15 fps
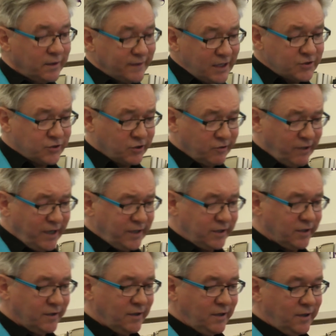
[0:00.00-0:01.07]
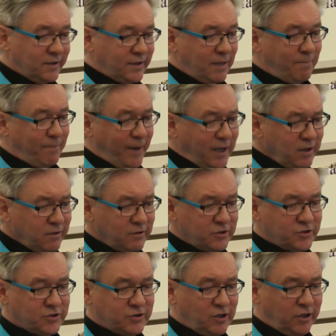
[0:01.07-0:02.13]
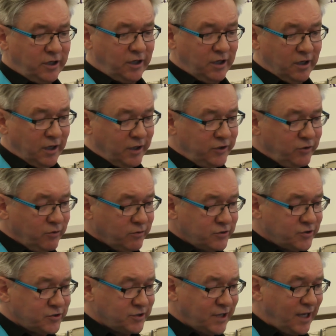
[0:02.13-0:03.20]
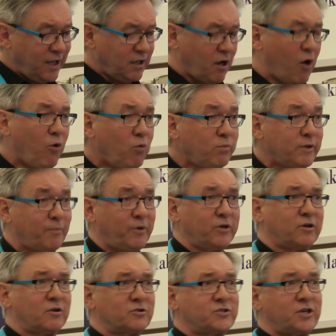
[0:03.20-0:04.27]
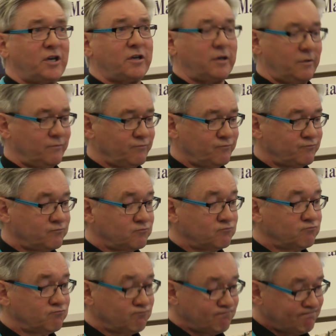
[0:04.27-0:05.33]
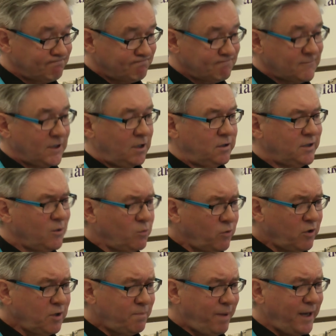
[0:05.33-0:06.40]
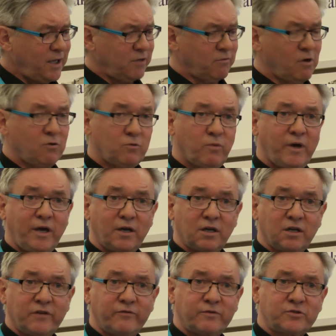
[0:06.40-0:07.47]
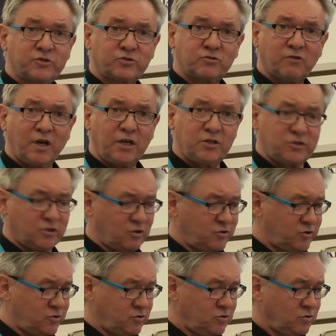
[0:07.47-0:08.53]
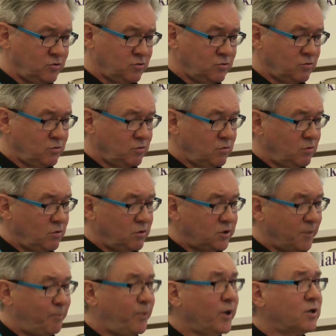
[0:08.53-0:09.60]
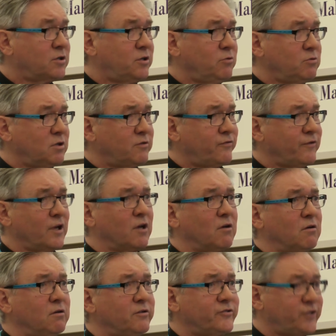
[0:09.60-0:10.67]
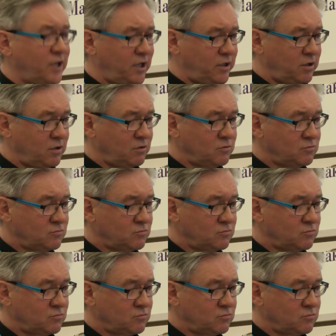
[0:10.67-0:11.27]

That's great. They pay you to study, and you could stay at home, the biker said. Then why pay your own way to live with strangers? The buck toothed fellow said.